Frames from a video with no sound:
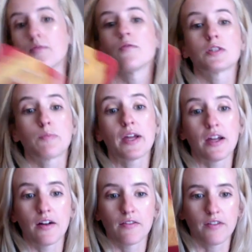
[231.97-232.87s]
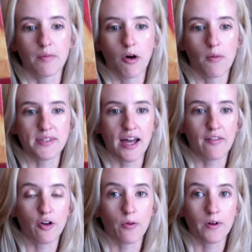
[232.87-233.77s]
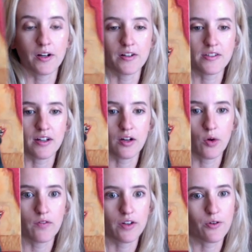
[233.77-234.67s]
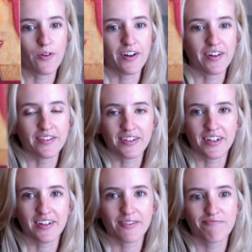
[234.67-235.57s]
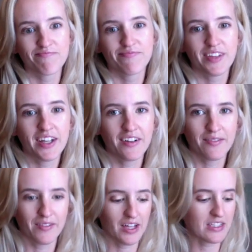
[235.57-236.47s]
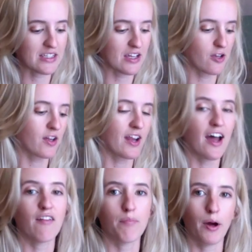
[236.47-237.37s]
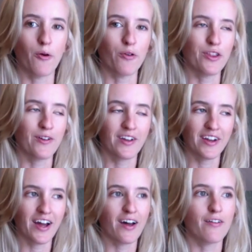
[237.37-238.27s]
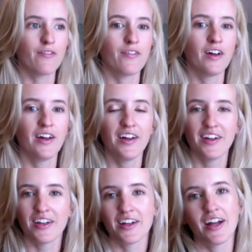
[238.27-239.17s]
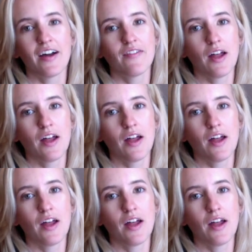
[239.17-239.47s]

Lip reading: Speaking of like moms that have careers, like Queen Victoria, it's like, you can have both. You can have that